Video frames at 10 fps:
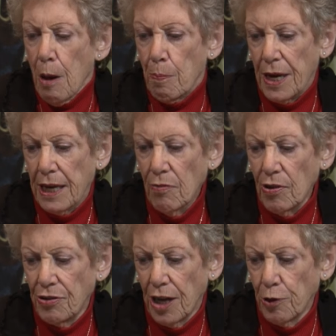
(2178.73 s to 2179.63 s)
But in
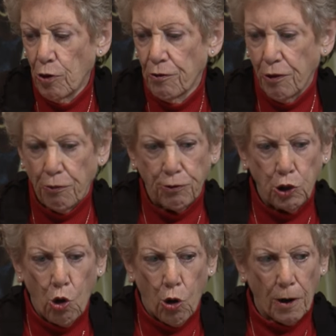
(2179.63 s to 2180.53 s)
the center of the
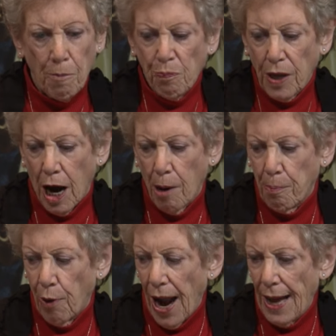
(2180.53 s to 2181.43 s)
floor are
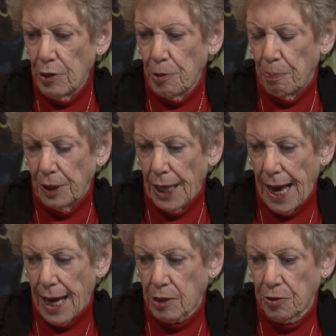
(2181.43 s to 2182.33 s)
bronze
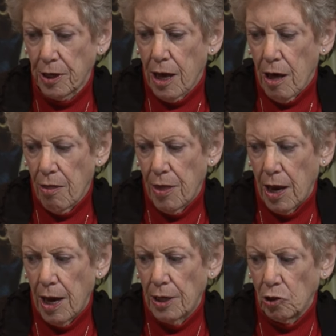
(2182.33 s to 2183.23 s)
plaques
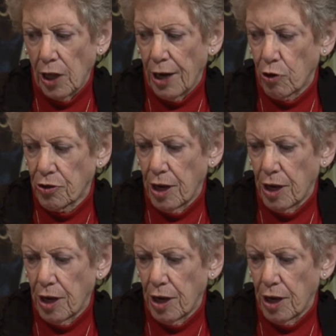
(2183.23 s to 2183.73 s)
and letters.